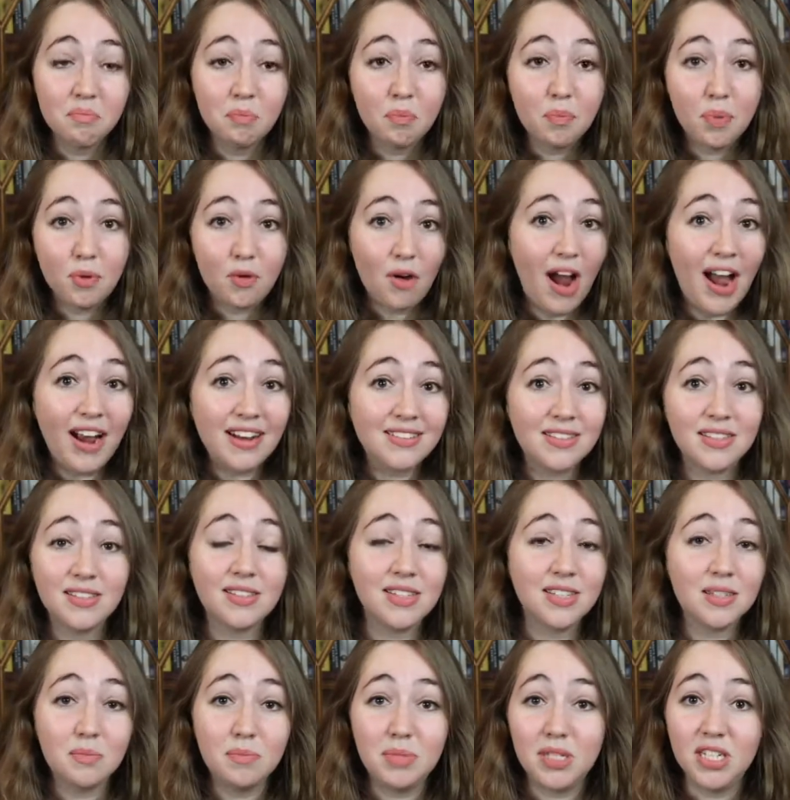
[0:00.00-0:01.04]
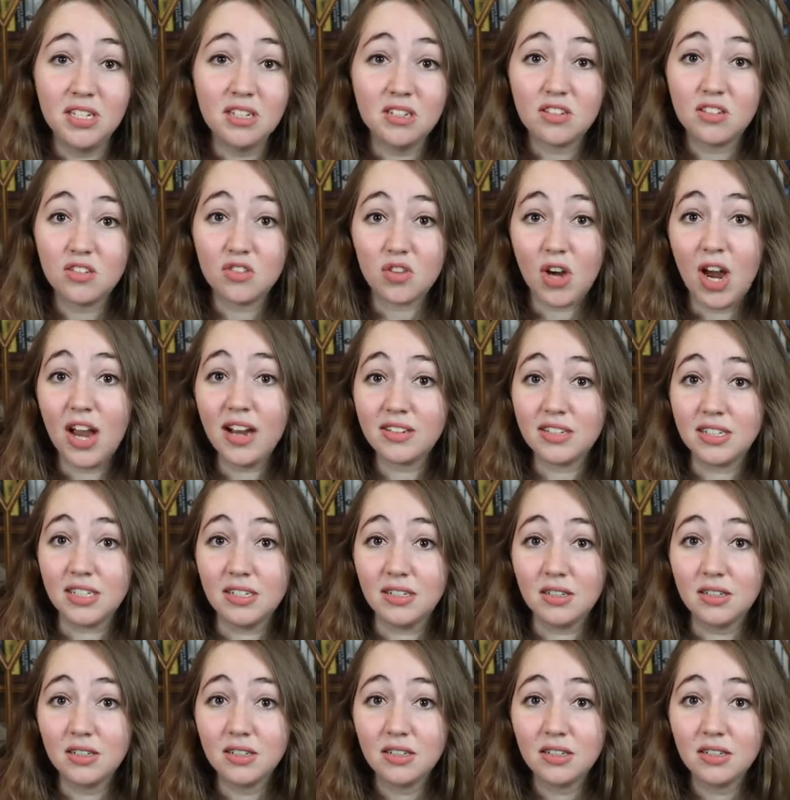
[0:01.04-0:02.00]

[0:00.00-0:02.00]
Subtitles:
practicing being distracted.